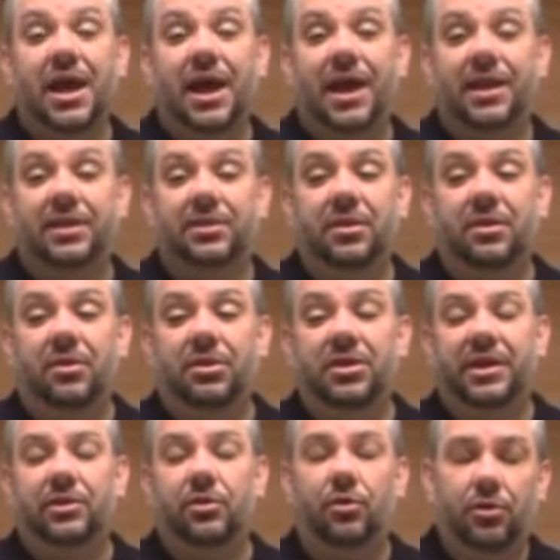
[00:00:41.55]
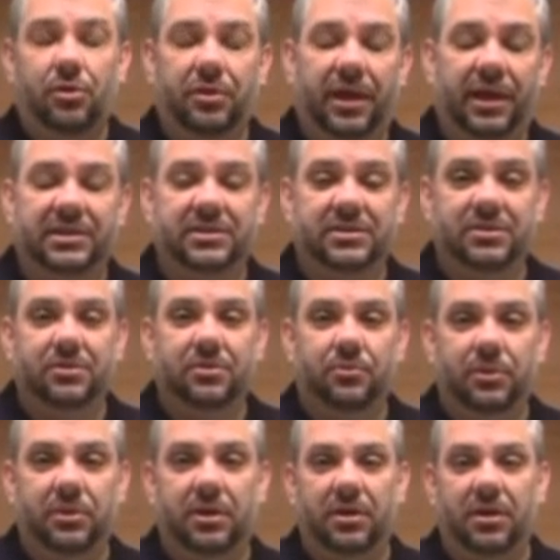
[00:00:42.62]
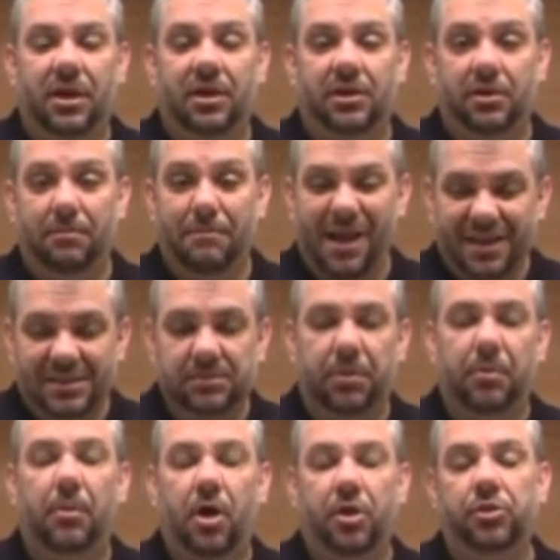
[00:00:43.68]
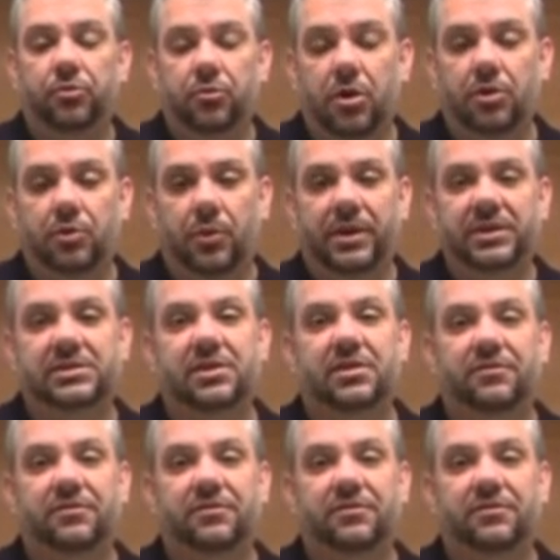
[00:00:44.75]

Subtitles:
and you get all that with a maximum on the road weight